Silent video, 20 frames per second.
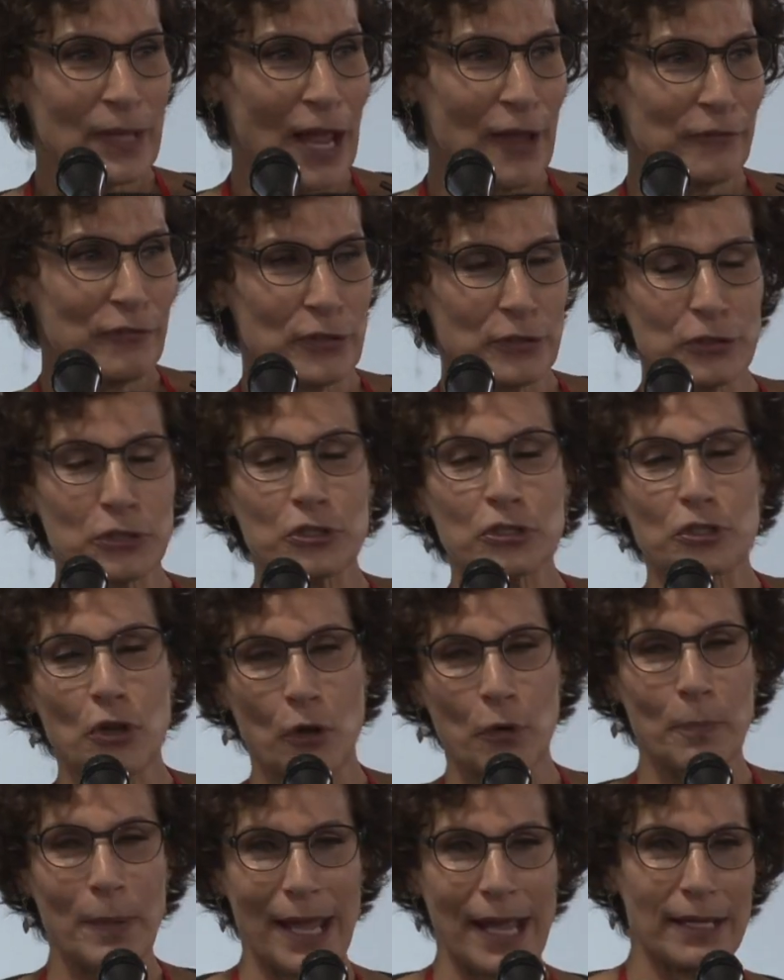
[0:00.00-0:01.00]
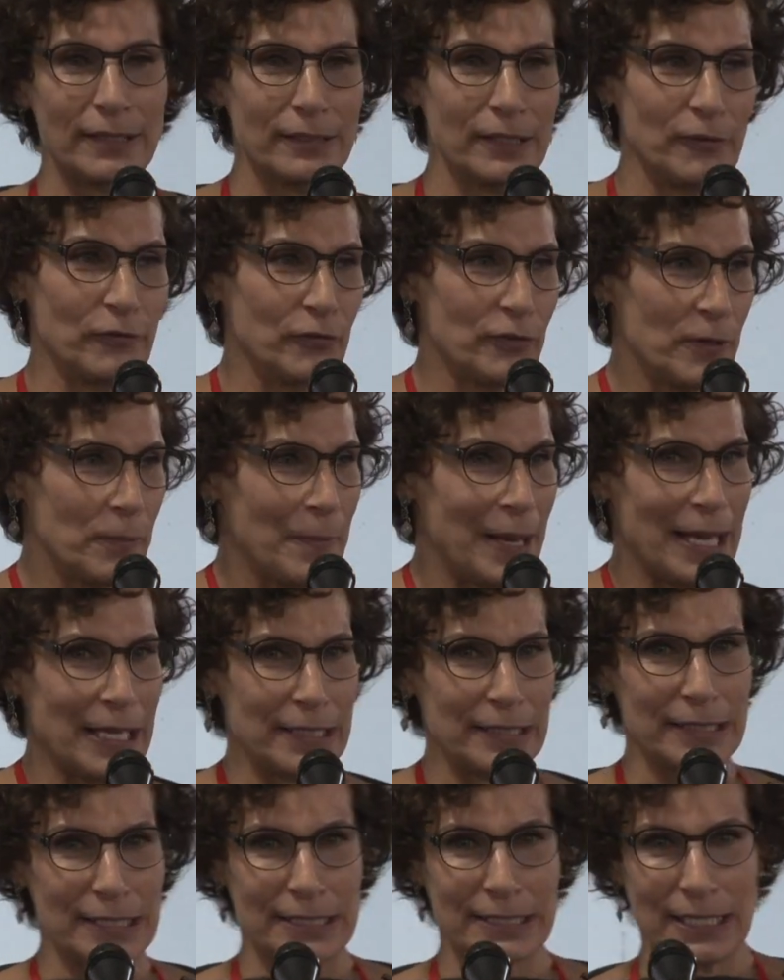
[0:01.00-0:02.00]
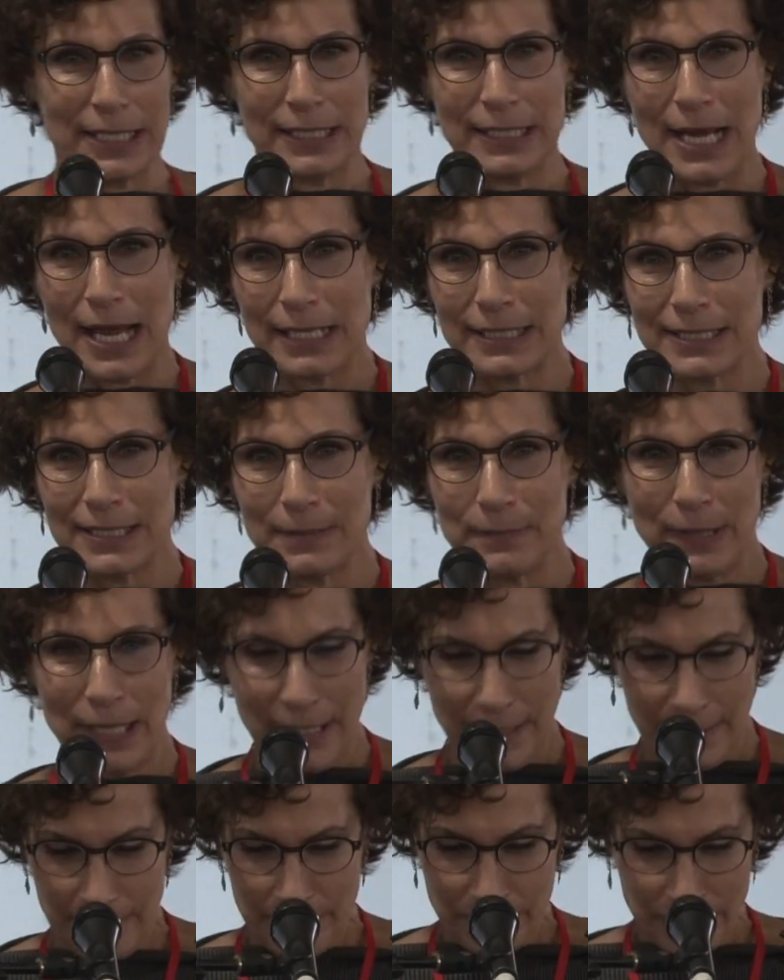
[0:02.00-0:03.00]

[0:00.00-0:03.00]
I felt so badly for the man in the seat next to me.